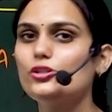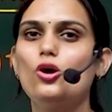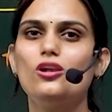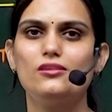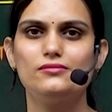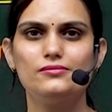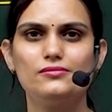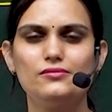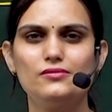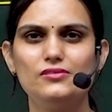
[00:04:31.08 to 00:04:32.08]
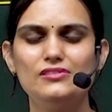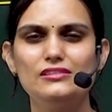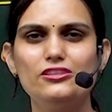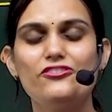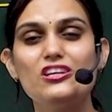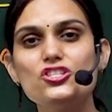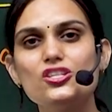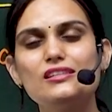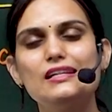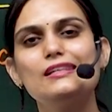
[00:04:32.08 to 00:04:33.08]
tall, the
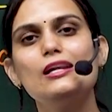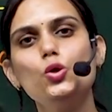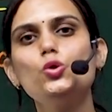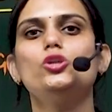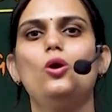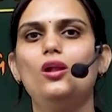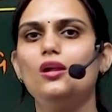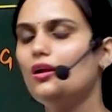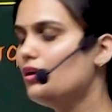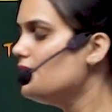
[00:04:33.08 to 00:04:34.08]
feature that they look tall